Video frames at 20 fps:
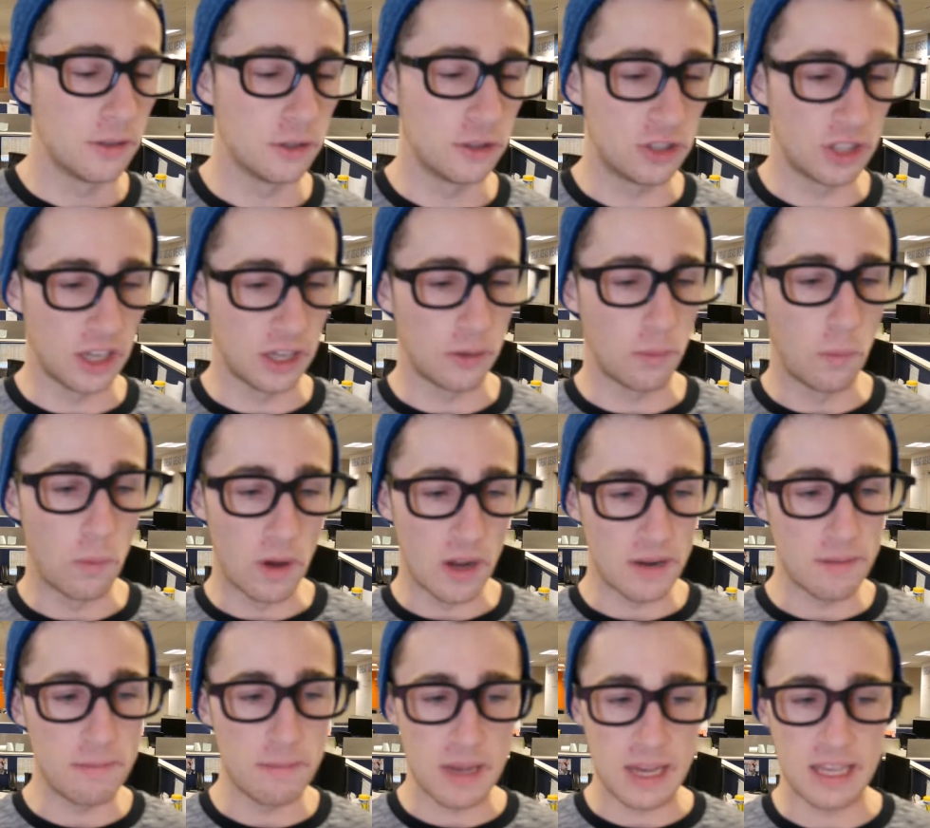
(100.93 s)
there's like
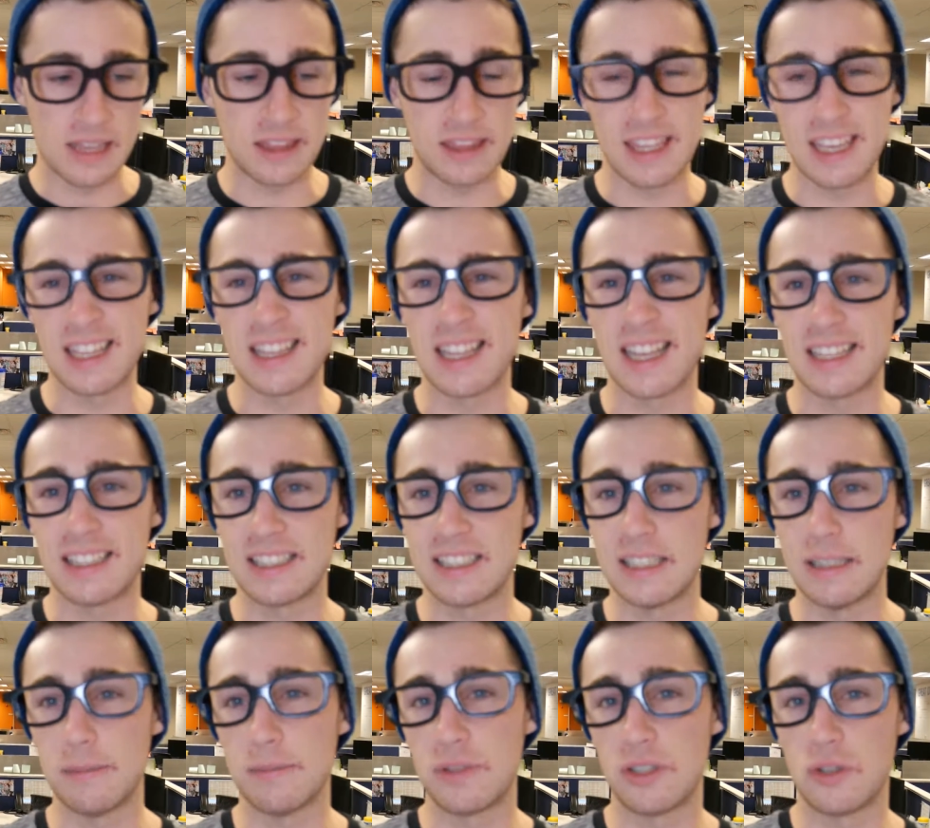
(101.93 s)
one main thing that
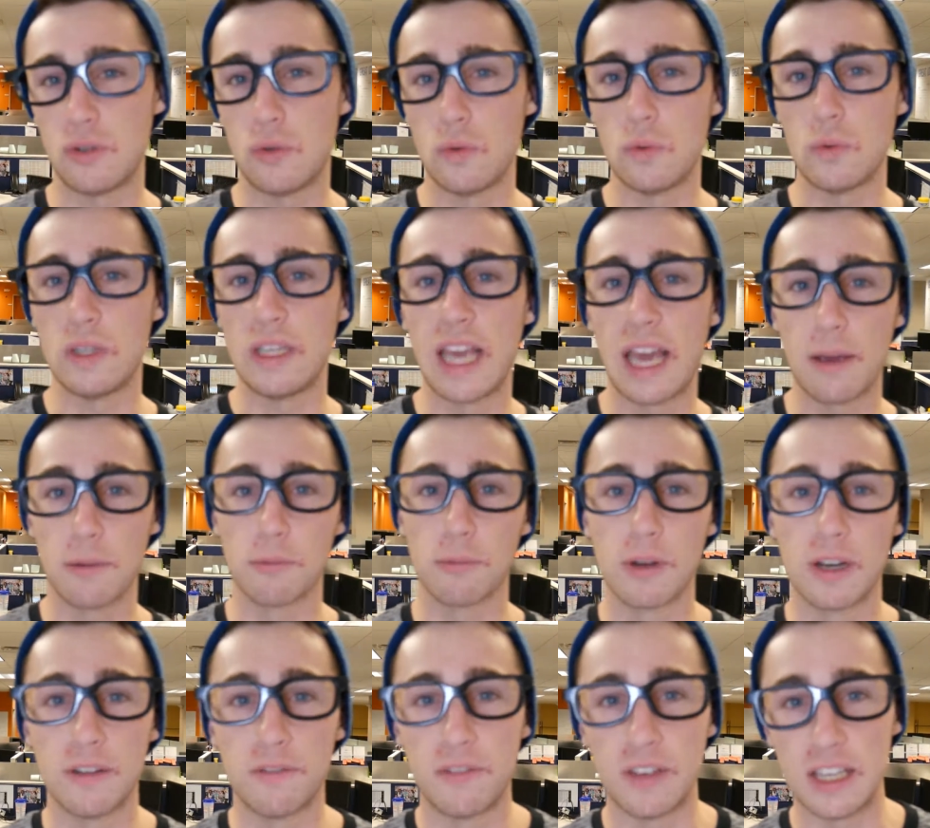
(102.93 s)
seems to get
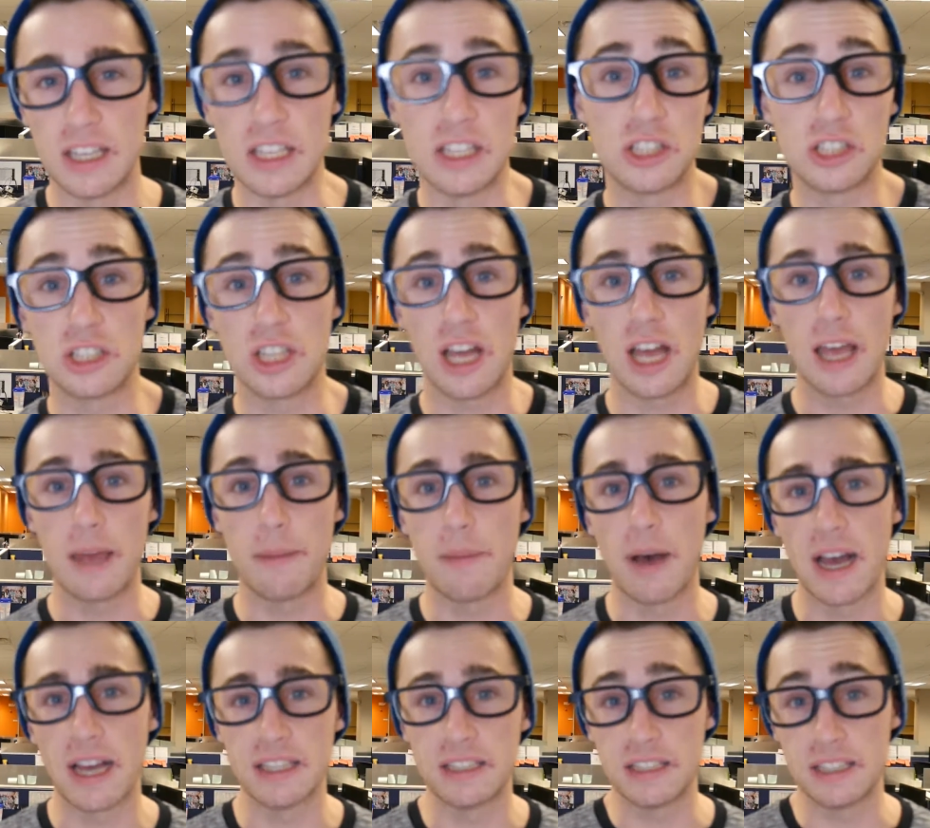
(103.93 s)
rid of it each time
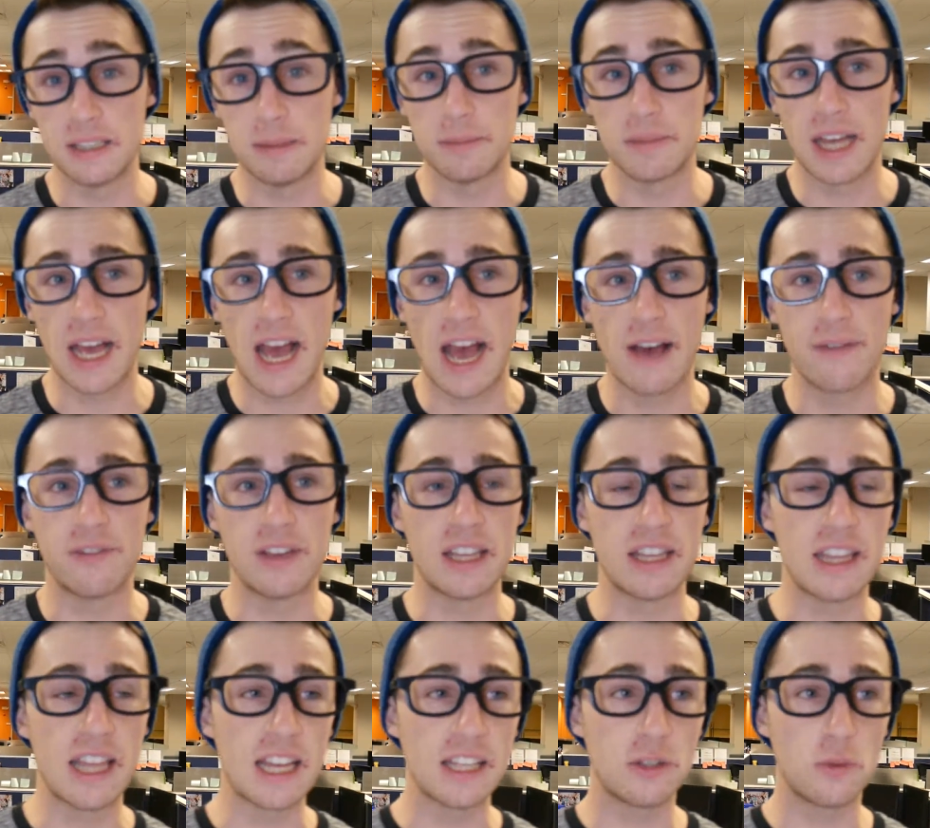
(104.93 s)
I seem to have it,
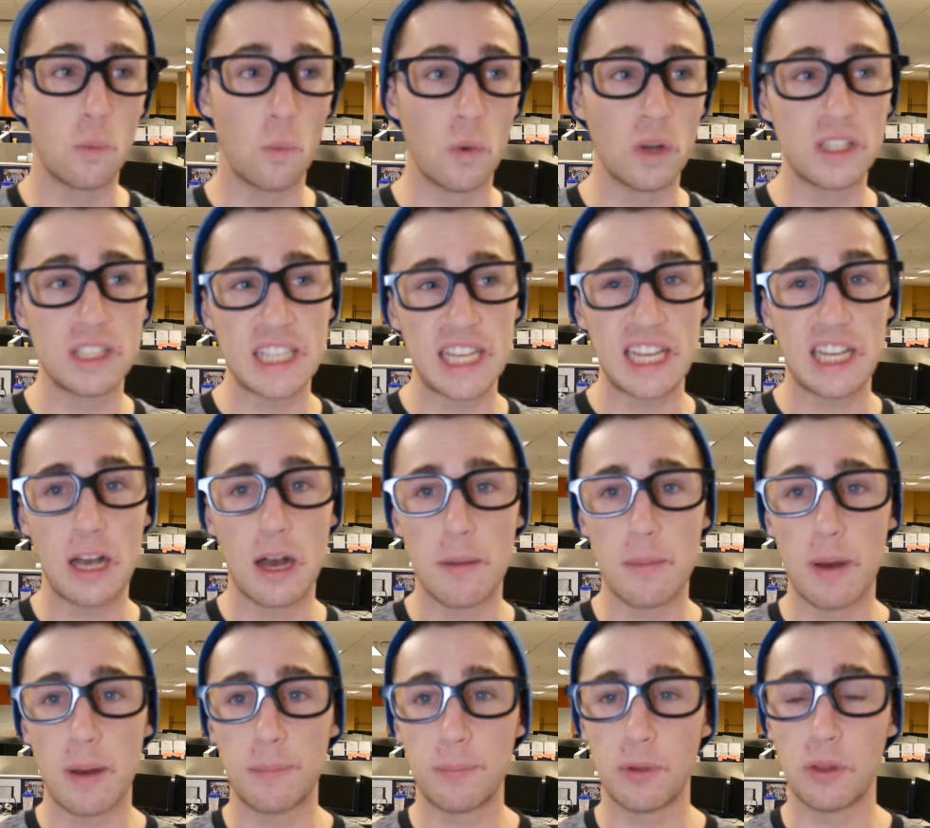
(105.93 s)
and that's once I
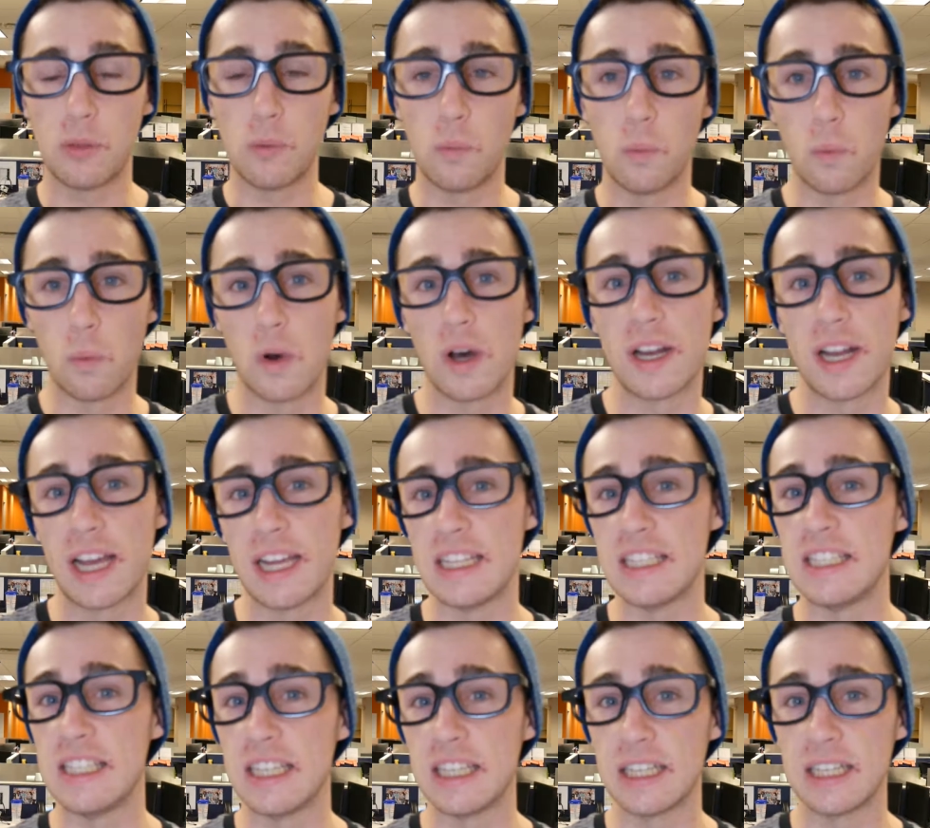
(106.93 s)
come up with one
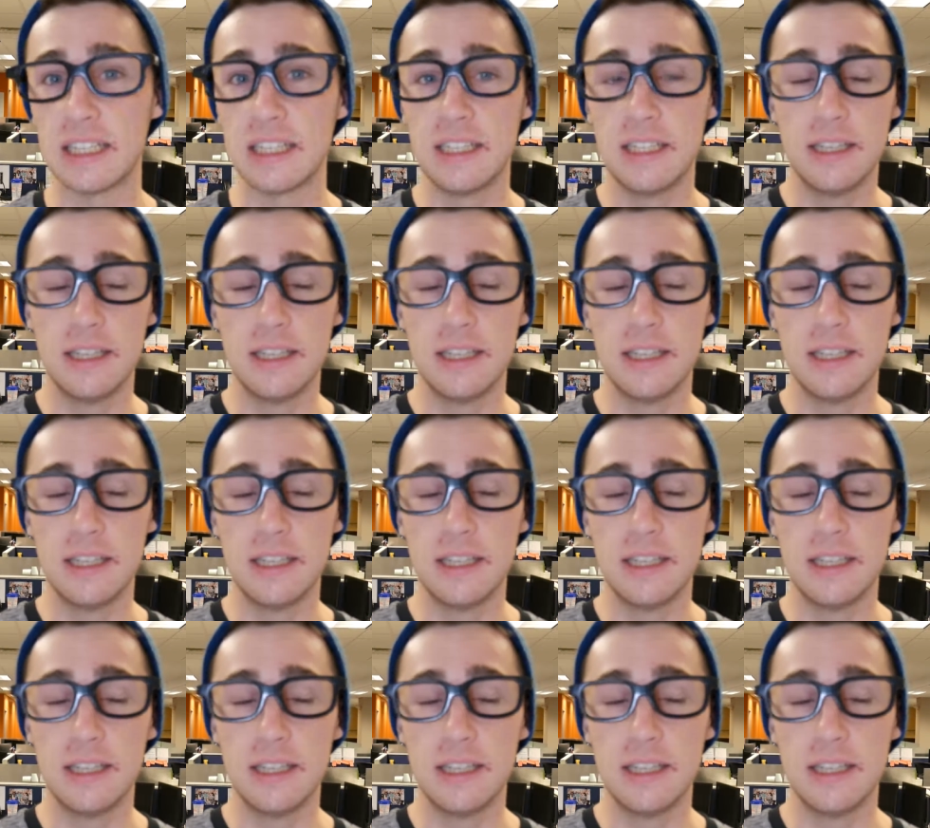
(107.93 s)
idea,